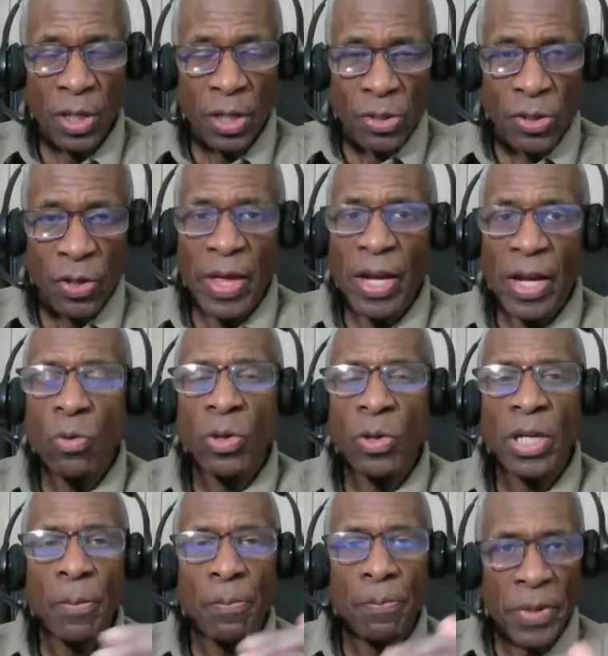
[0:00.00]
So they don't
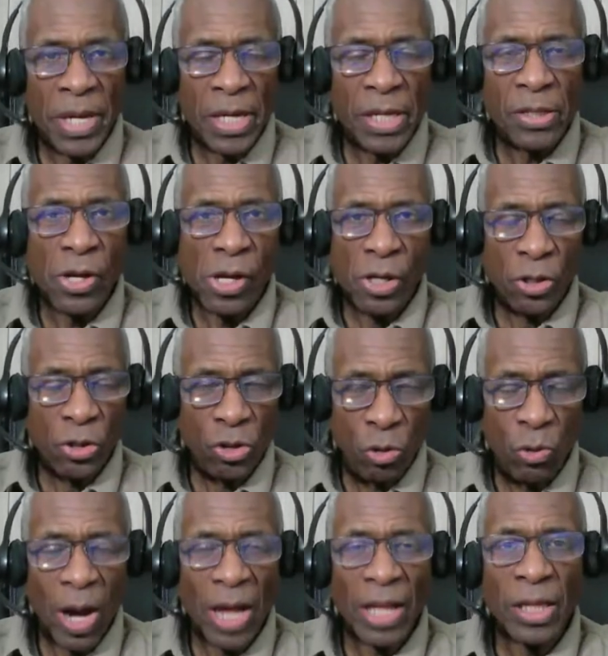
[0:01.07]
compete
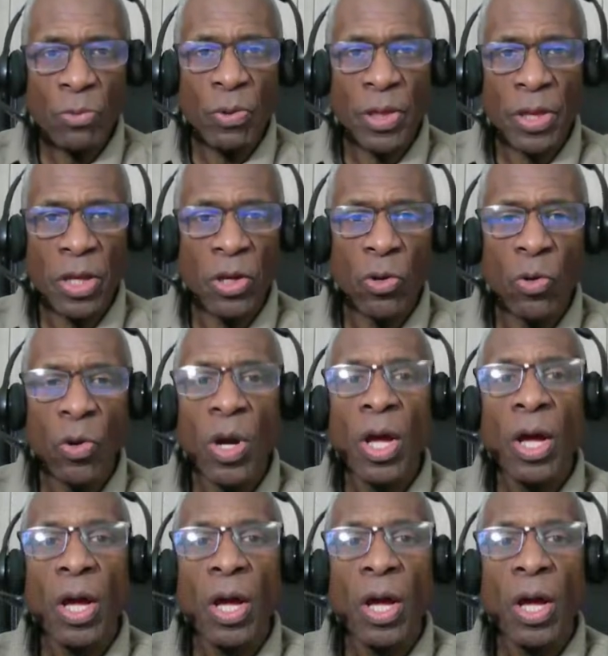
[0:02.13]
directly with you,